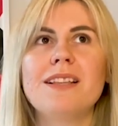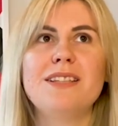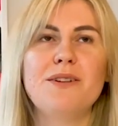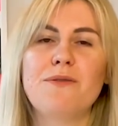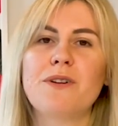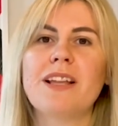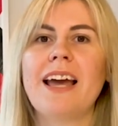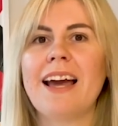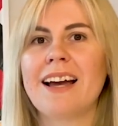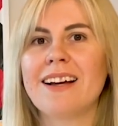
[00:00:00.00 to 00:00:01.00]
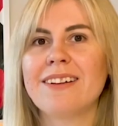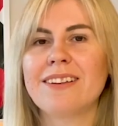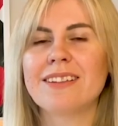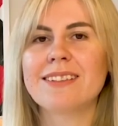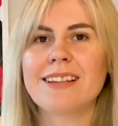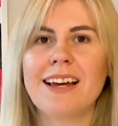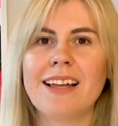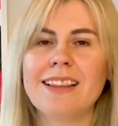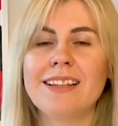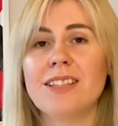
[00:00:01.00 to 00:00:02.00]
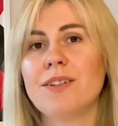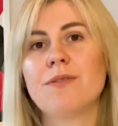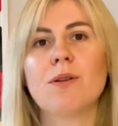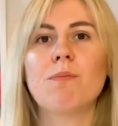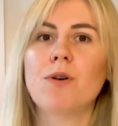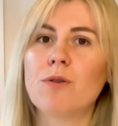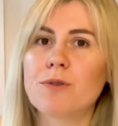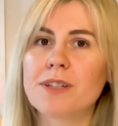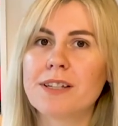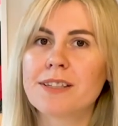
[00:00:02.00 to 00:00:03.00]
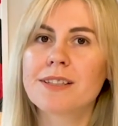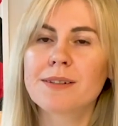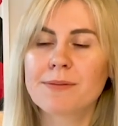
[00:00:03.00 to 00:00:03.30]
different angles and in different poses.